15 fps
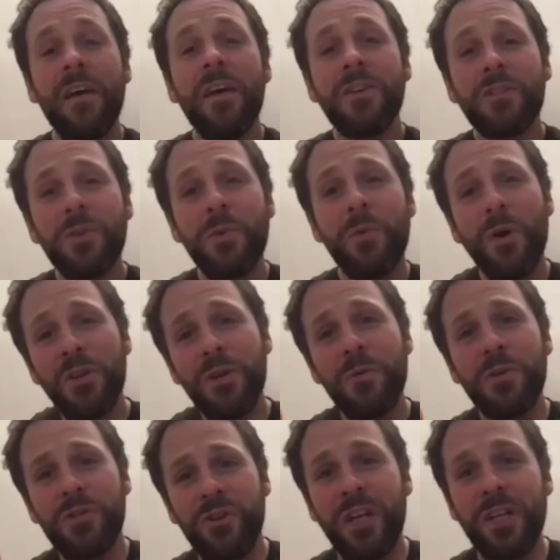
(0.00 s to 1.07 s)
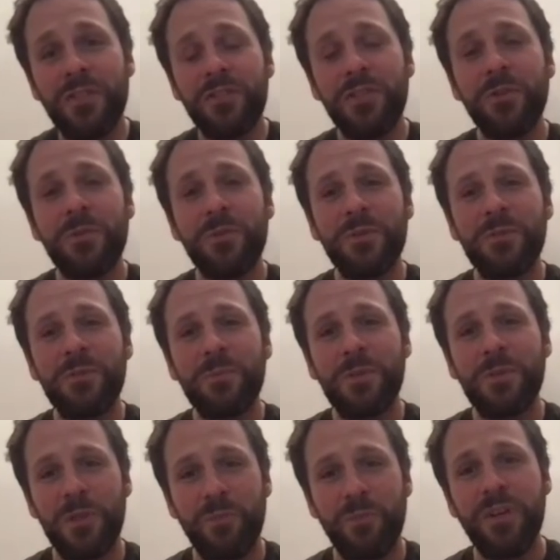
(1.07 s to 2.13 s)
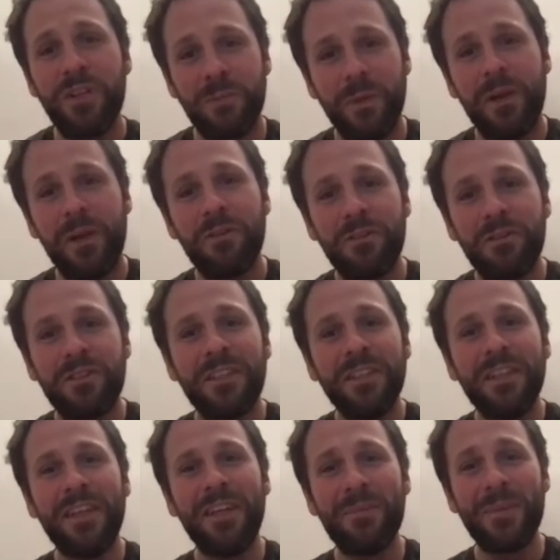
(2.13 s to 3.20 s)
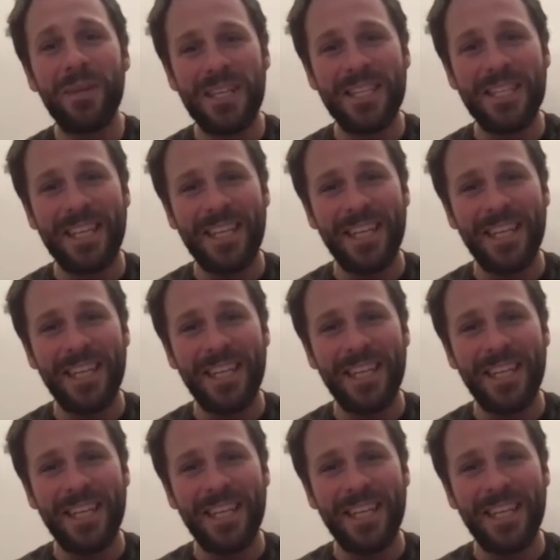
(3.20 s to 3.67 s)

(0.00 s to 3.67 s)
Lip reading: So what you were trying to do was sprint a marathon, basically.